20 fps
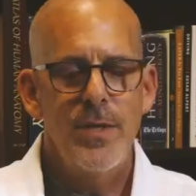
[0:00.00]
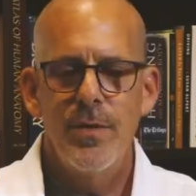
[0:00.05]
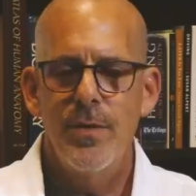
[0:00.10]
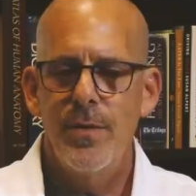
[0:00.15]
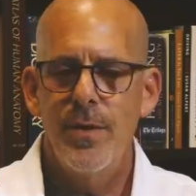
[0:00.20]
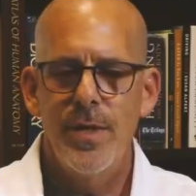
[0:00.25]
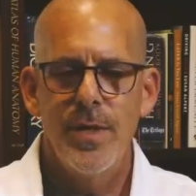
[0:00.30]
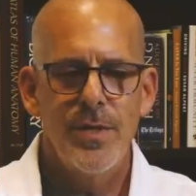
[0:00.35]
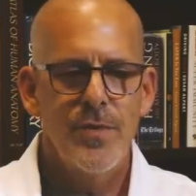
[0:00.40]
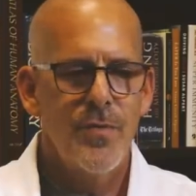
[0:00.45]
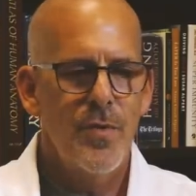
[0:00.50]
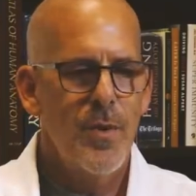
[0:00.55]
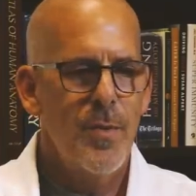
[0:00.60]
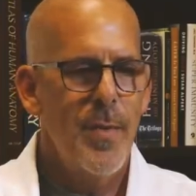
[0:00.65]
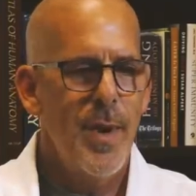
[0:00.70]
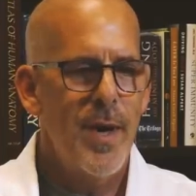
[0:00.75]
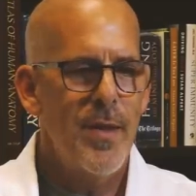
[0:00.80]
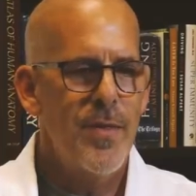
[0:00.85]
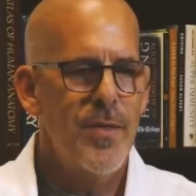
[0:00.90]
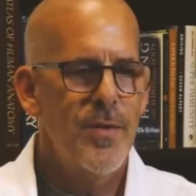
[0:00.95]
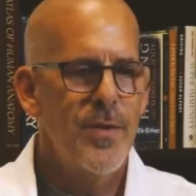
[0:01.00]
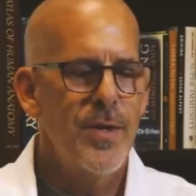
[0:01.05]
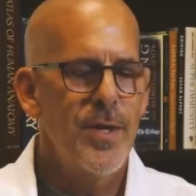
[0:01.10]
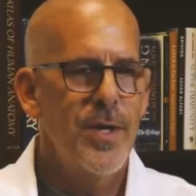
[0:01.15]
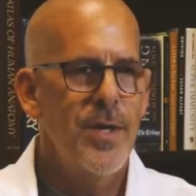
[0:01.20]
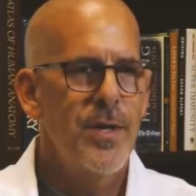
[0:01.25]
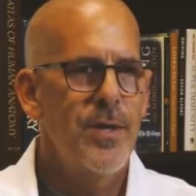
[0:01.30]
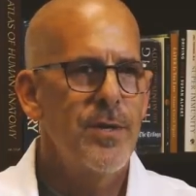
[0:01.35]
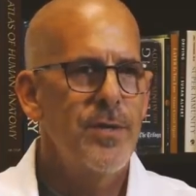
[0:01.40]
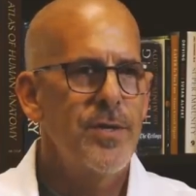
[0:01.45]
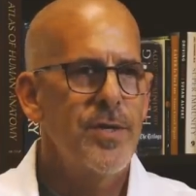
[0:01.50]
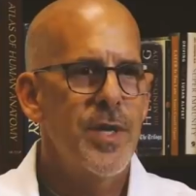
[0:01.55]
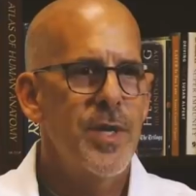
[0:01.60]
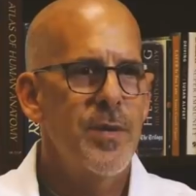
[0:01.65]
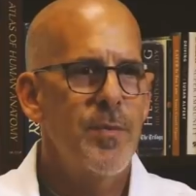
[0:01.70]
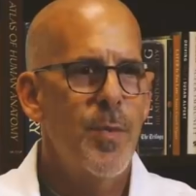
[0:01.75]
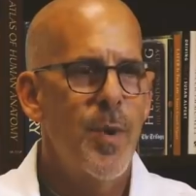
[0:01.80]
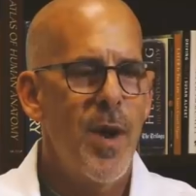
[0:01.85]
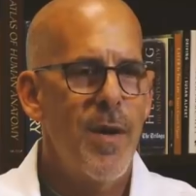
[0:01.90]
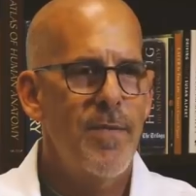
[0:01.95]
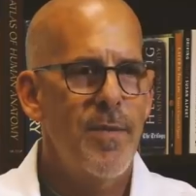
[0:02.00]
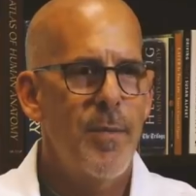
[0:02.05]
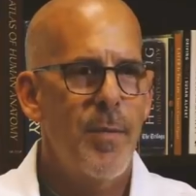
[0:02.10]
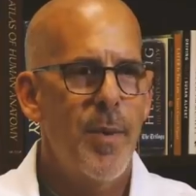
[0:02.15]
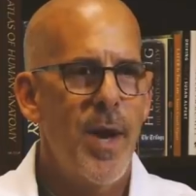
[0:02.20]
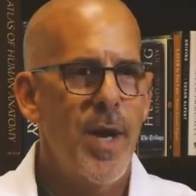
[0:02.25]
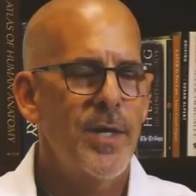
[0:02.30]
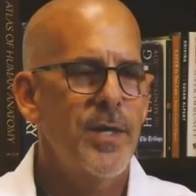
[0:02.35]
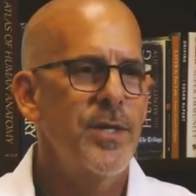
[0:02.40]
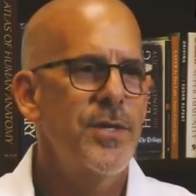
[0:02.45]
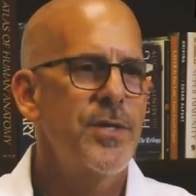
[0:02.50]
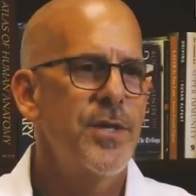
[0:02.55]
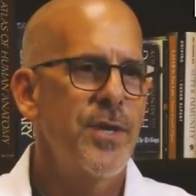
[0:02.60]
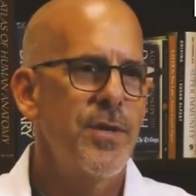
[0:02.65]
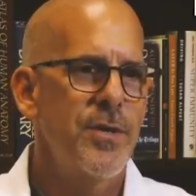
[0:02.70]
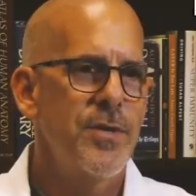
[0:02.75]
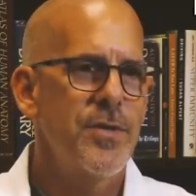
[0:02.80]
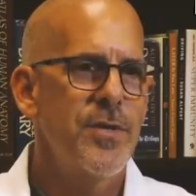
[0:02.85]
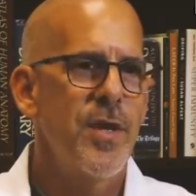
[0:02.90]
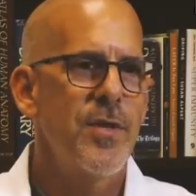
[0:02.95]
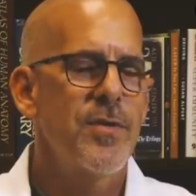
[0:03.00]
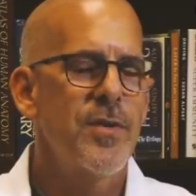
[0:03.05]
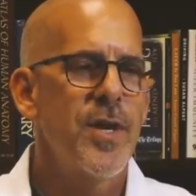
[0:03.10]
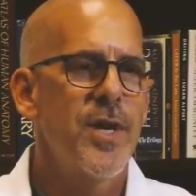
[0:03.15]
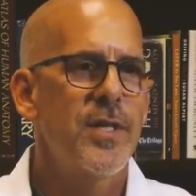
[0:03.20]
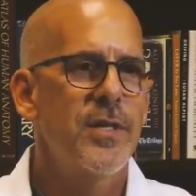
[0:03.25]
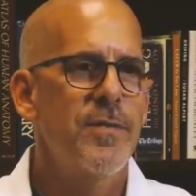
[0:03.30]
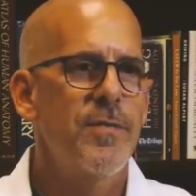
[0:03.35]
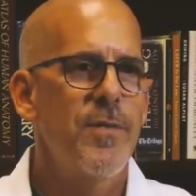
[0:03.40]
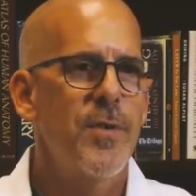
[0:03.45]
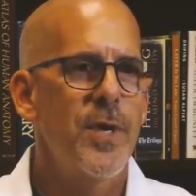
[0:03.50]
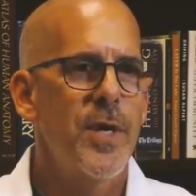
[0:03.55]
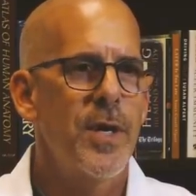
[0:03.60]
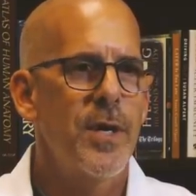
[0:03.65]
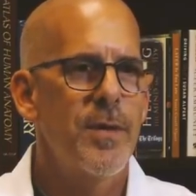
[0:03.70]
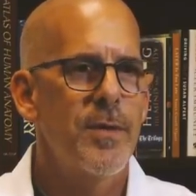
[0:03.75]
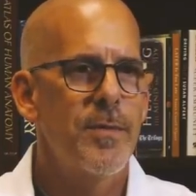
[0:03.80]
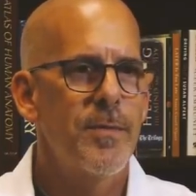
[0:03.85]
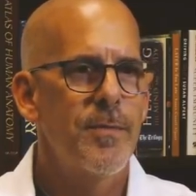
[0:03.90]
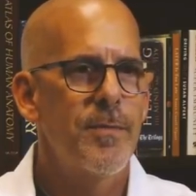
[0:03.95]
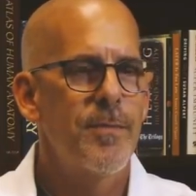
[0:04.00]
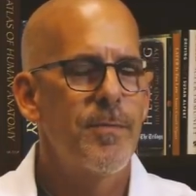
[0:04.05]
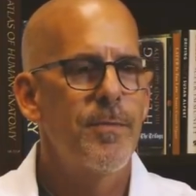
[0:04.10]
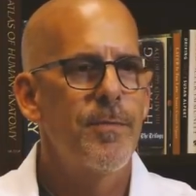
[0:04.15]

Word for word: I've been doing this for about 30 years in private practice here in Southern California.